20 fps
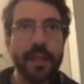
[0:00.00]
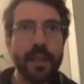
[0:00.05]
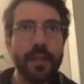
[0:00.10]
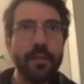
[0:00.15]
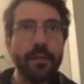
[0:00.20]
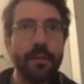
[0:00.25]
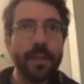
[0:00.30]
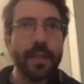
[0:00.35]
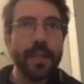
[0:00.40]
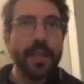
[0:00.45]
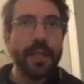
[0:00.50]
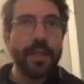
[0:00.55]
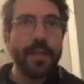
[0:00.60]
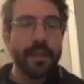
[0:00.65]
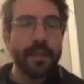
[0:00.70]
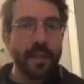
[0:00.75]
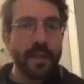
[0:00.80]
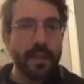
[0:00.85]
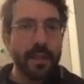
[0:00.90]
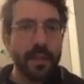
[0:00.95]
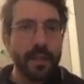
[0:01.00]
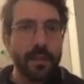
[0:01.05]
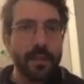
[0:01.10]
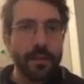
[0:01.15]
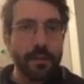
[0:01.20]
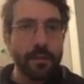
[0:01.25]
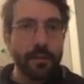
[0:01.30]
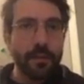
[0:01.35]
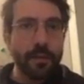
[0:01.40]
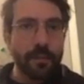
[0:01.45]
and nowadays
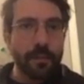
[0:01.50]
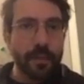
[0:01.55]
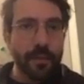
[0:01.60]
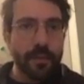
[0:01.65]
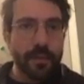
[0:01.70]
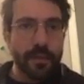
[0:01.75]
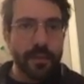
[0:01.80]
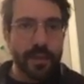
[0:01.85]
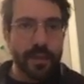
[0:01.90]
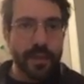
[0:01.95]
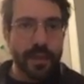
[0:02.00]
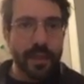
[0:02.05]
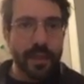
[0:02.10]
the government has